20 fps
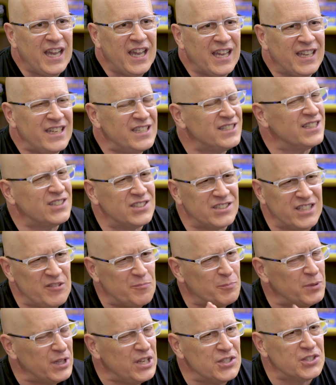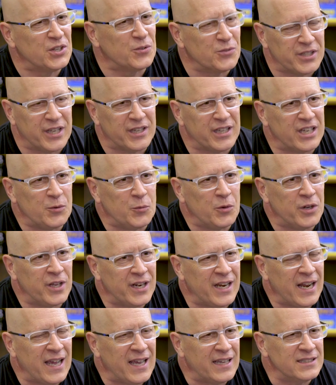And he said, Steve, please don't tell anyone.
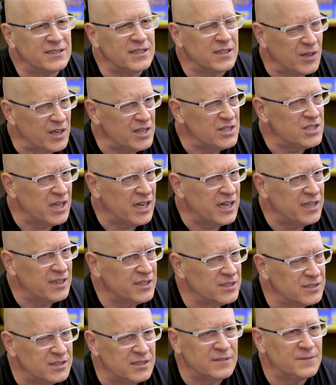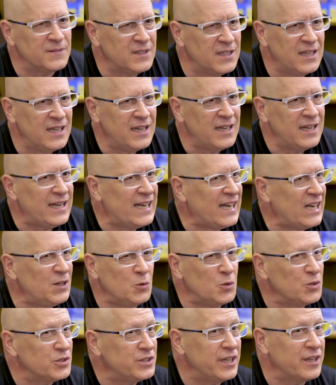And I, I said, okay, John, listen, I
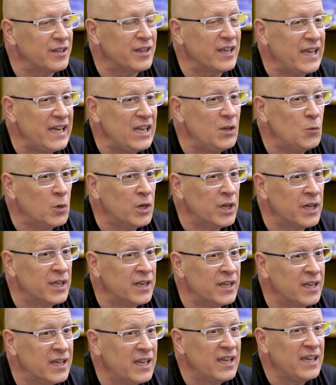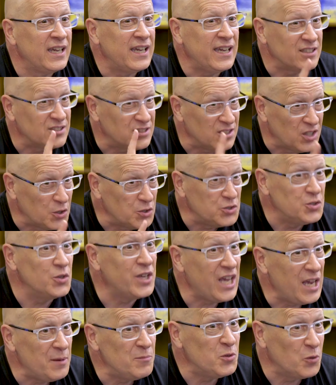won't tell anyone as long as you
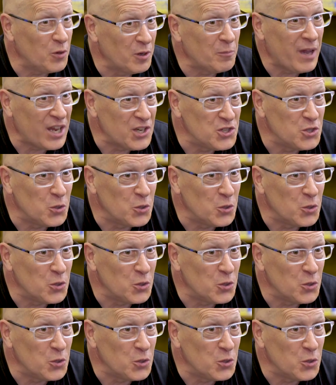keep doing my